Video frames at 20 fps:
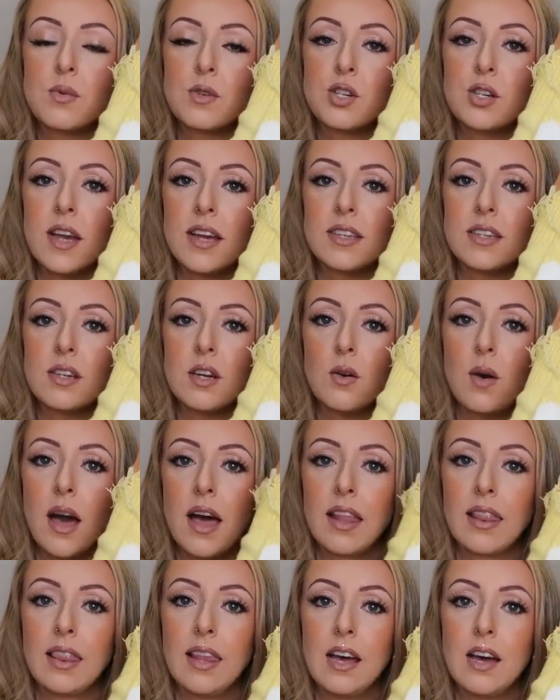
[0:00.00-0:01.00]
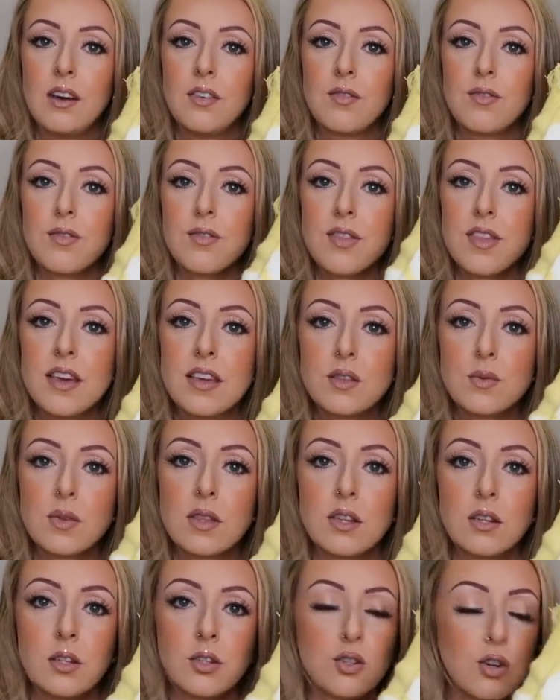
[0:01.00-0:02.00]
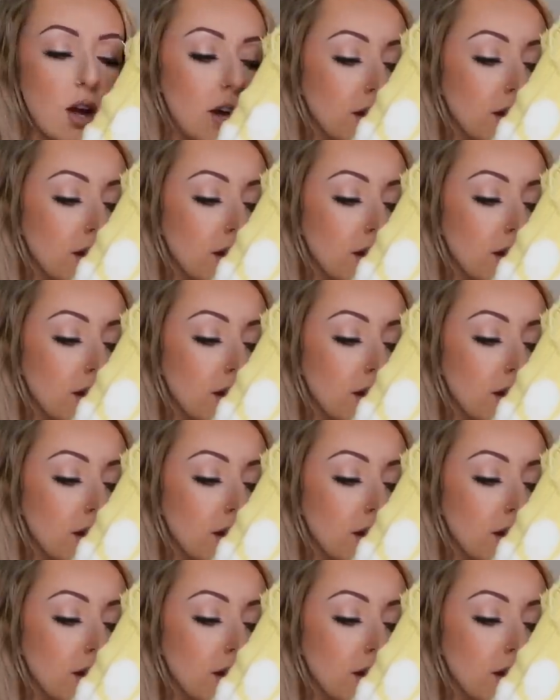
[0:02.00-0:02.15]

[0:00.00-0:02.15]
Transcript: which you guys know I love things with little